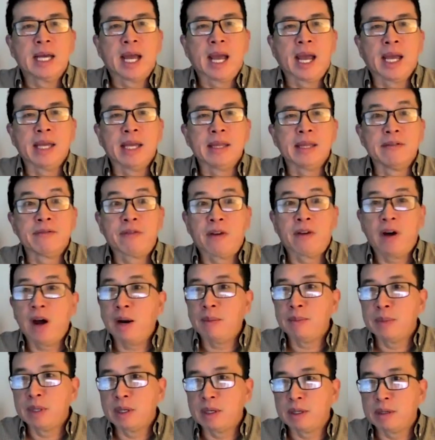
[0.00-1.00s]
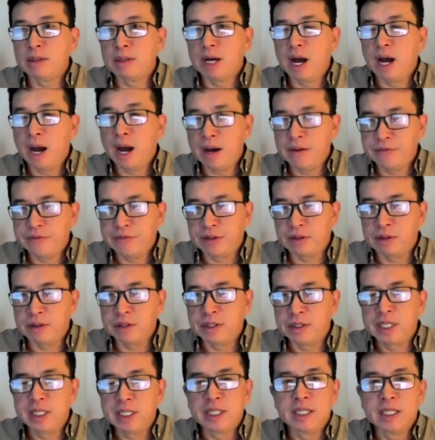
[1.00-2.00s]
And the farmer
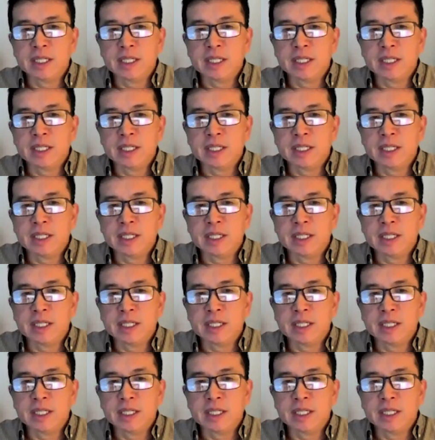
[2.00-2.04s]
offered